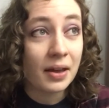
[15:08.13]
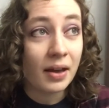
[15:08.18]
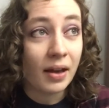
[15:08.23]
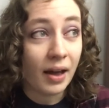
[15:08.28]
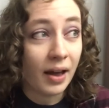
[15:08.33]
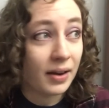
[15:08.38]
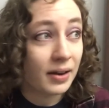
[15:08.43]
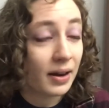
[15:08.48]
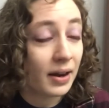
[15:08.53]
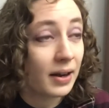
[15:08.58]

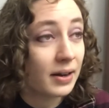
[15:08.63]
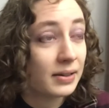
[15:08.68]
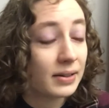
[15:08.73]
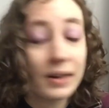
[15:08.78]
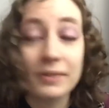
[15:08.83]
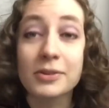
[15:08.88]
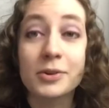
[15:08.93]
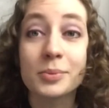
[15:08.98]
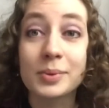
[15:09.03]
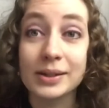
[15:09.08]
And I
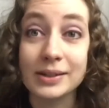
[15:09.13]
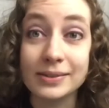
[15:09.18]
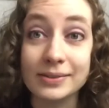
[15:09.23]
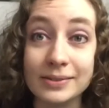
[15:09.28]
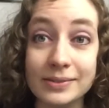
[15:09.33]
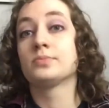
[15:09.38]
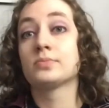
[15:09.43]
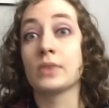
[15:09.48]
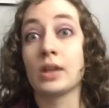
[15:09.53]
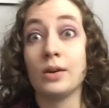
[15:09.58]
never will.
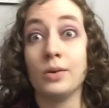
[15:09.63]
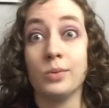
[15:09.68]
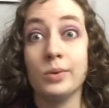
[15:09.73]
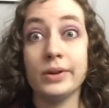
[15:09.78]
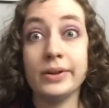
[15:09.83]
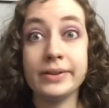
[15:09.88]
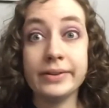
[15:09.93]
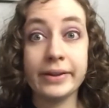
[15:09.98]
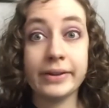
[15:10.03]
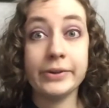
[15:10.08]

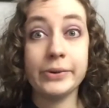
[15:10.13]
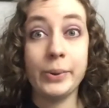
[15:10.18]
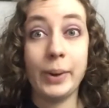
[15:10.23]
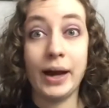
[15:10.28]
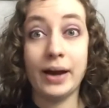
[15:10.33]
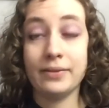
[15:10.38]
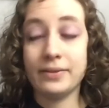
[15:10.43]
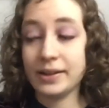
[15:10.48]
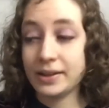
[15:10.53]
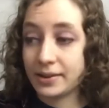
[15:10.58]
Well, there you
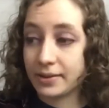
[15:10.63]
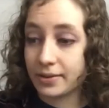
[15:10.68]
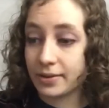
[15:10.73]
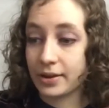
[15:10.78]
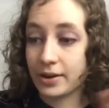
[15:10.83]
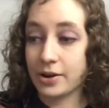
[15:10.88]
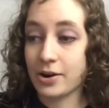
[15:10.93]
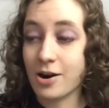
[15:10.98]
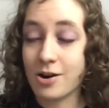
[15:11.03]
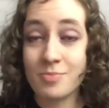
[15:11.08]
have it.
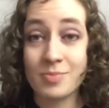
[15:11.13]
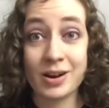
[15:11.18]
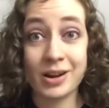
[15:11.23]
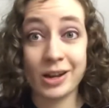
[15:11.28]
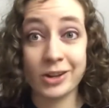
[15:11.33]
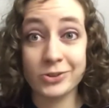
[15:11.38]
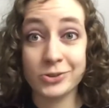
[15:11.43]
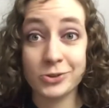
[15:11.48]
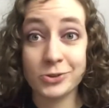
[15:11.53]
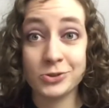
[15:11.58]
There are my
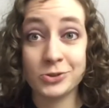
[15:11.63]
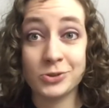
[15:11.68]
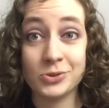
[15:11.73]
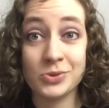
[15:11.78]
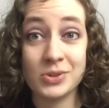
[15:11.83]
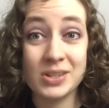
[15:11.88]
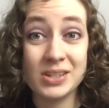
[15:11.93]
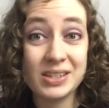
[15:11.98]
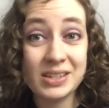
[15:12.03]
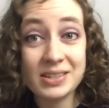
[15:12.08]
answers to
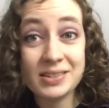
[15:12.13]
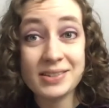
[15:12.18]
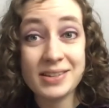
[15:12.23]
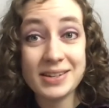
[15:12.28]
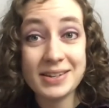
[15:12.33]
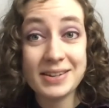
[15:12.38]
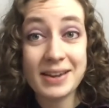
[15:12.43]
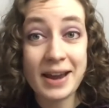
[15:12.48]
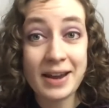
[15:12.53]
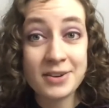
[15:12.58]
the D&D
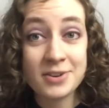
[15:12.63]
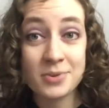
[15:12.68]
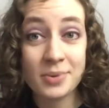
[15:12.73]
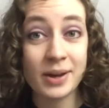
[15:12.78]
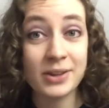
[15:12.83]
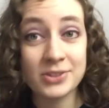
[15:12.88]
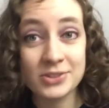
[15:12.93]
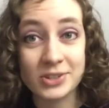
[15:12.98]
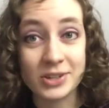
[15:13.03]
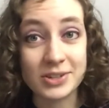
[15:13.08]
tag
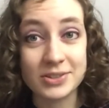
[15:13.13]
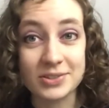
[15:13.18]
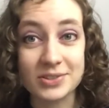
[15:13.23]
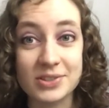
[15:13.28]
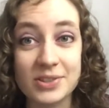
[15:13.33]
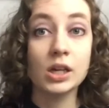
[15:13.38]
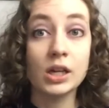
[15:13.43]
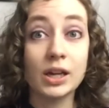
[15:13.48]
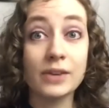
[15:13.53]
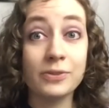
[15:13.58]
questions.
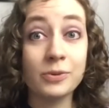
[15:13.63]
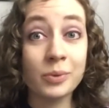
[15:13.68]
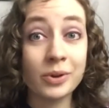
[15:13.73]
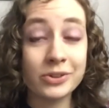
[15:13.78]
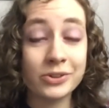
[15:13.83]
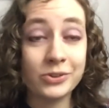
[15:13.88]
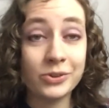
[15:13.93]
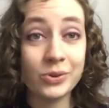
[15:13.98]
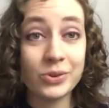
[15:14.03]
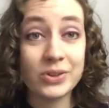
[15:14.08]
If you want to
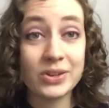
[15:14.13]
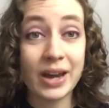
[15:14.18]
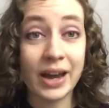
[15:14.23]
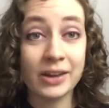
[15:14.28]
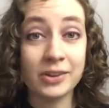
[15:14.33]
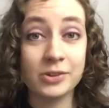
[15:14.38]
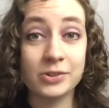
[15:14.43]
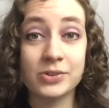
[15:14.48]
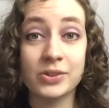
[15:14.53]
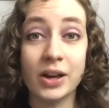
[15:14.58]
do the tag
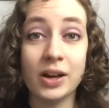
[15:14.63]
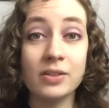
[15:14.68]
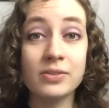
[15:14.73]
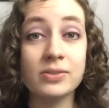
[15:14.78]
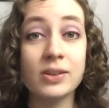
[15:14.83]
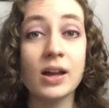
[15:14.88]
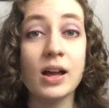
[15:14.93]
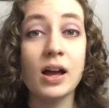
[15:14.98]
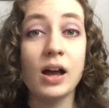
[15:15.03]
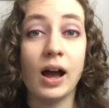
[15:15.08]
yourself,
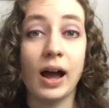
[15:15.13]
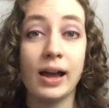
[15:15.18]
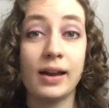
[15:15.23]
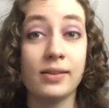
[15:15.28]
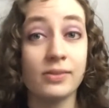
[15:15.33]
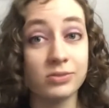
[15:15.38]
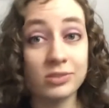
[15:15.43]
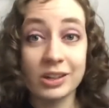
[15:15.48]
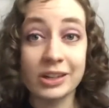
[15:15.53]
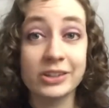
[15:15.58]
I
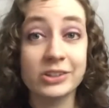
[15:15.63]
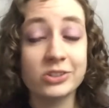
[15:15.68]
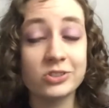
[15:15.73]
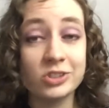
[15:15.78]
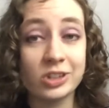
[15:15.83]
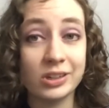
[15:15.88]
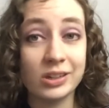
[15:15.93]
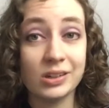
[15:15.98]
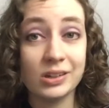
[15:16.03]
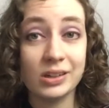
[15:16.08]
have linked
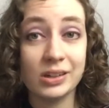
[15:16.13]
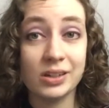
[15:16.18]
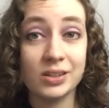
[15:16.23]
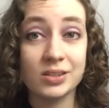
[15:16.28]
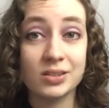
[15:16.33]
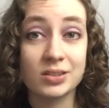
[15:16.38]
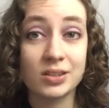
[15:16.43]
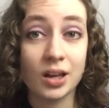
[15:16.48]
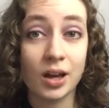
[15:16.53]
Ginny D's